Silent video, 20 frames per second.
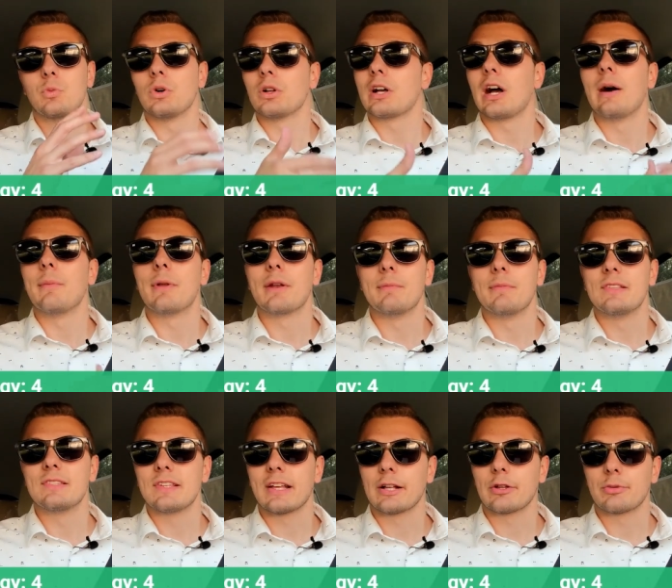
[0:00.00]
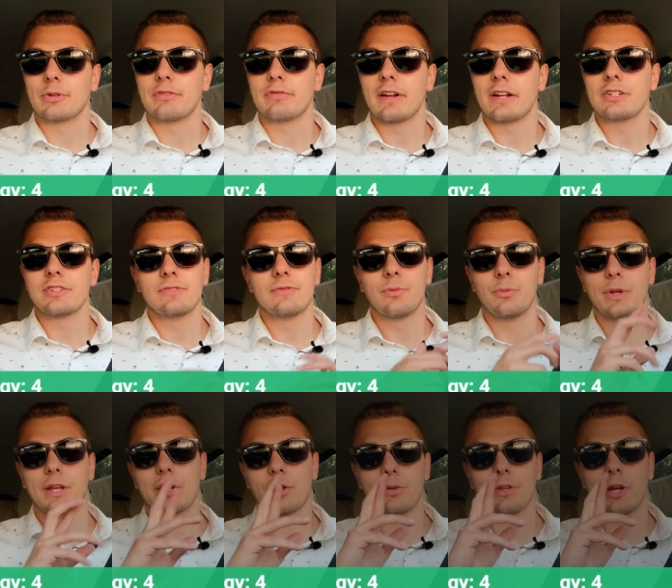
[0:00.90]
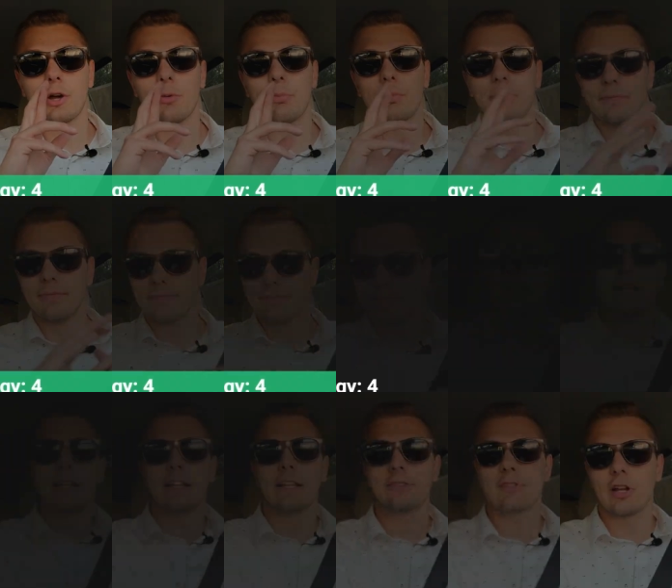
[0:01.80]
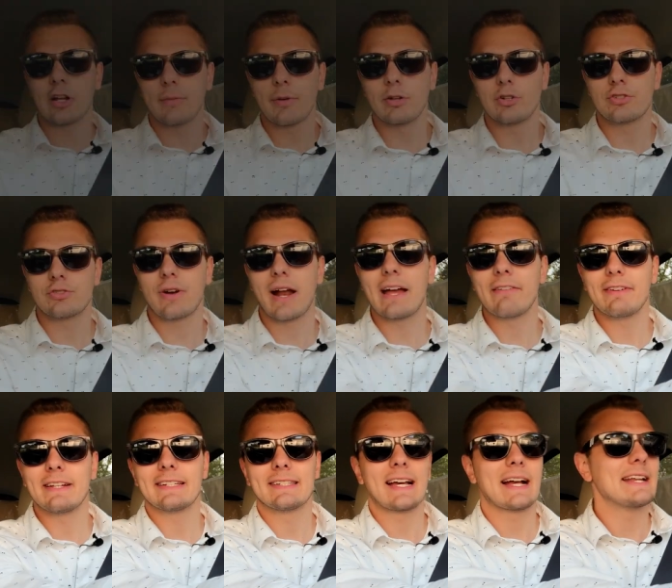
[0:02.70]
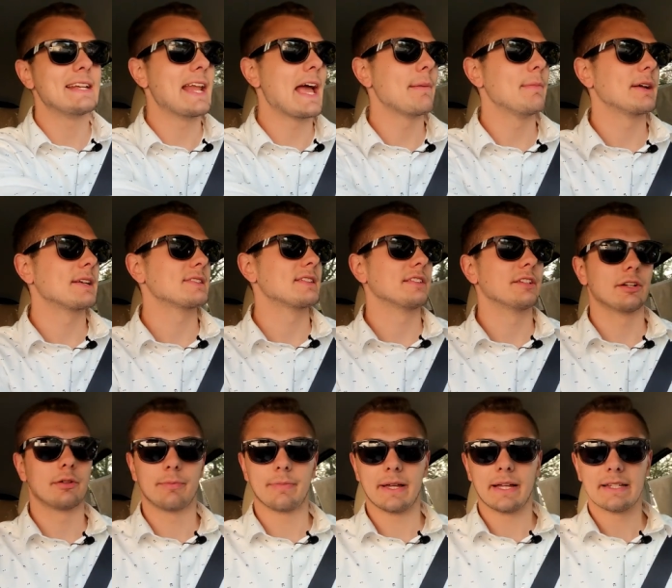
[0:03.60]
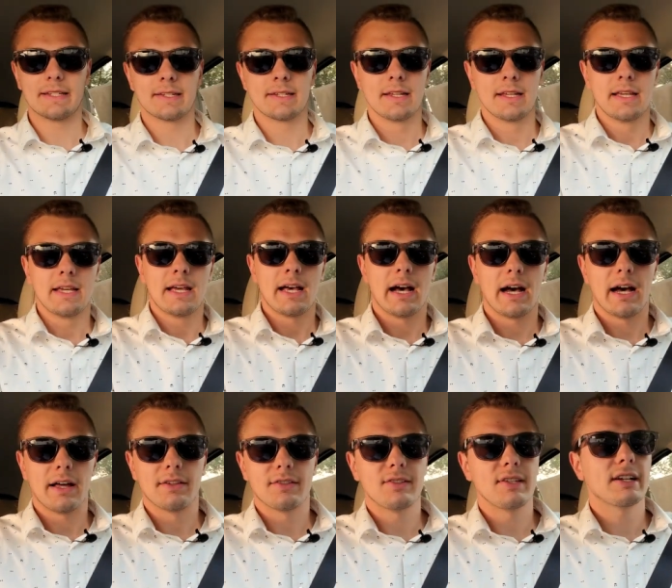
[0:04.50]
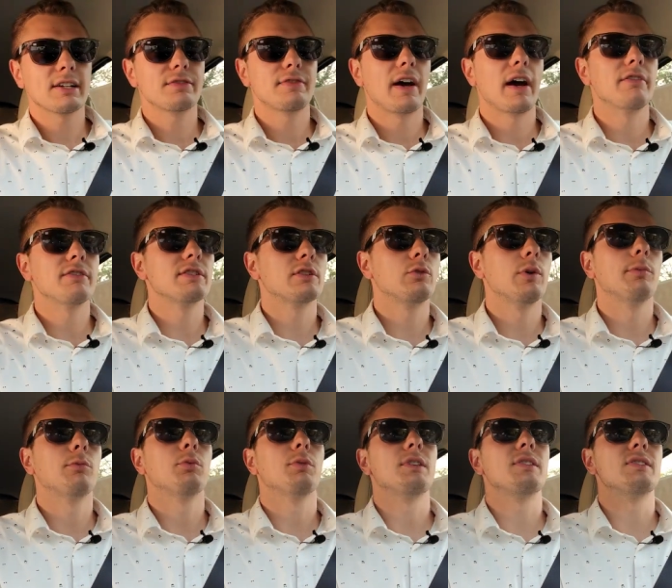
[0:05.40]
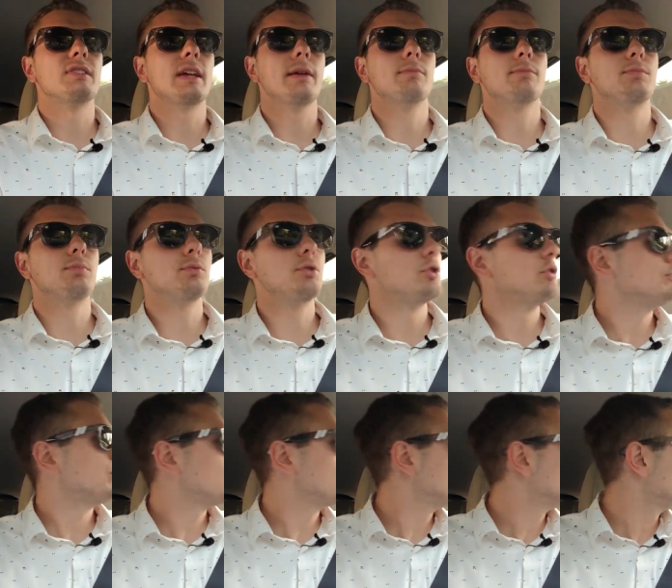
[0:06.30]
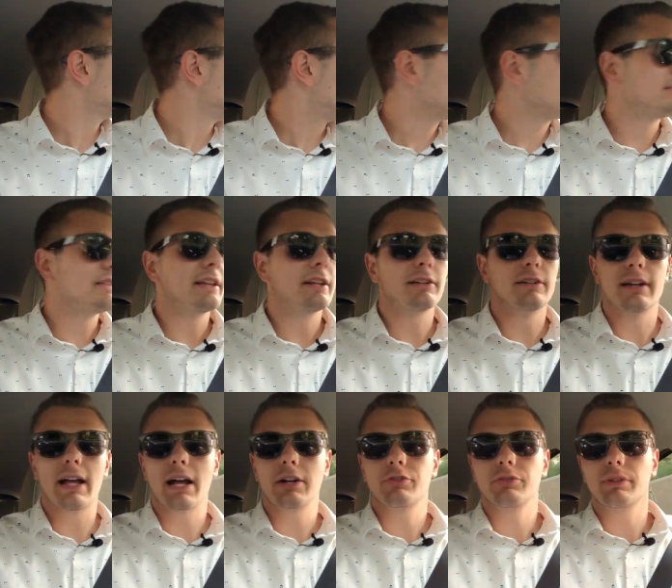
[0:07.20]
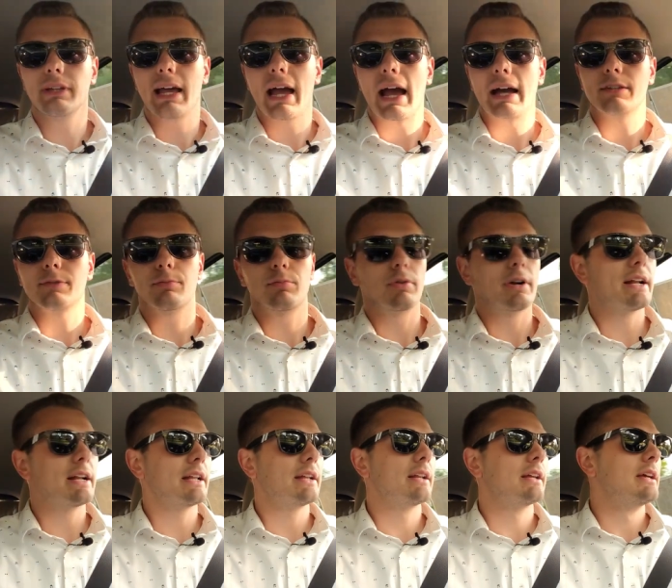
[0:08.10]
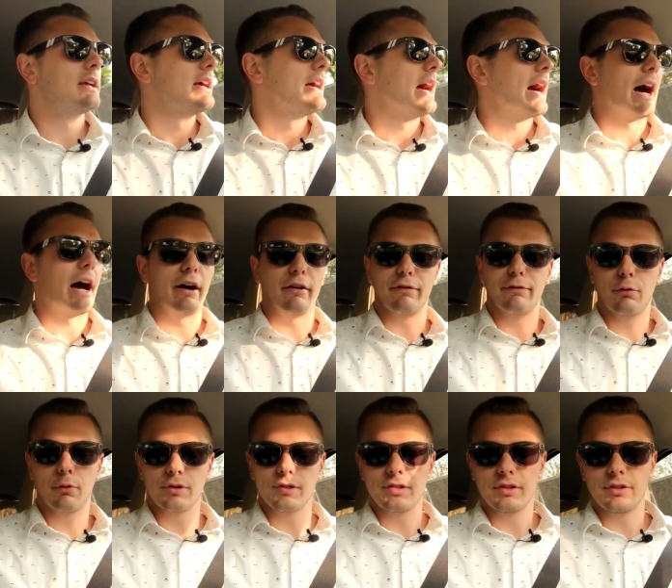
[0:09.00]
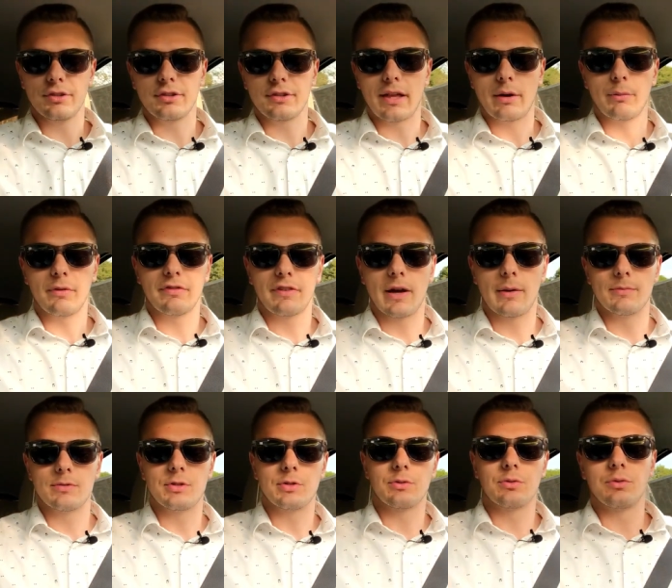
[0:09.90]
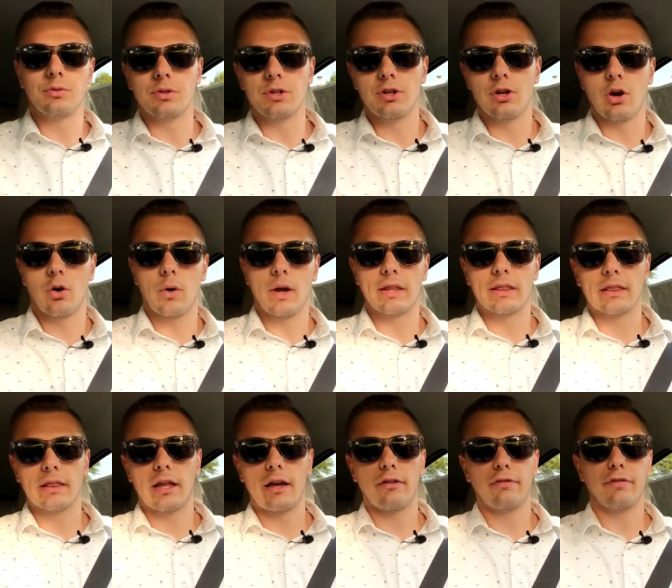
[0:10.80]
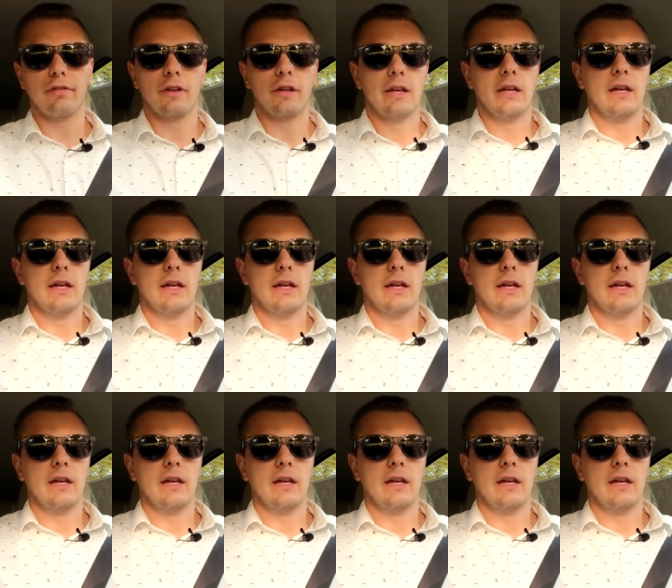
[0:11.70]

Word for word: will come in a mid-cycle refresh. We can only hope. Let's talk about driving dynamics a little bit. Uh, the CX-5 is equipped with the same 2.5 liter naturally aspirated uh, four cylinder that we've come to know and love.